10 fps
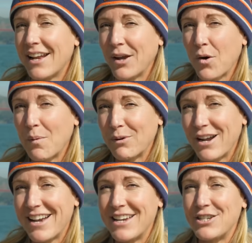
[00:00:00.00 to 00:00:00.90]
and
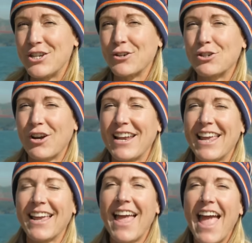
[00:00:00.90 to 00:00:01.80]
incorporate it into your
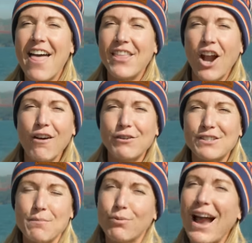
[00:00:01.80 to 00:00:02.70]
training, and then offer
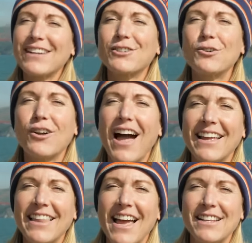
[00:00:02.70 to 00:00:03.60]
some practical
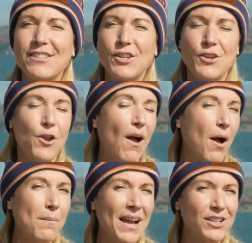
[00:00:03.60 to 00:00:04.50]
guidelines so you know
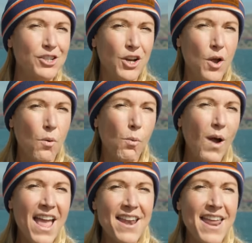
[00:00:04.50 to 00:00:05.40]
how much,
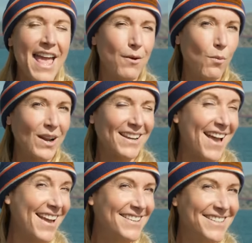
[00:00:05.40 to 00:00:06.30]
when, and what
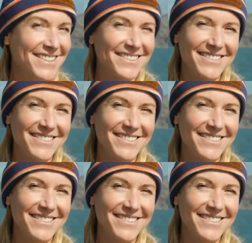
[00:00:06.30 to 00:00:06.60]
kind.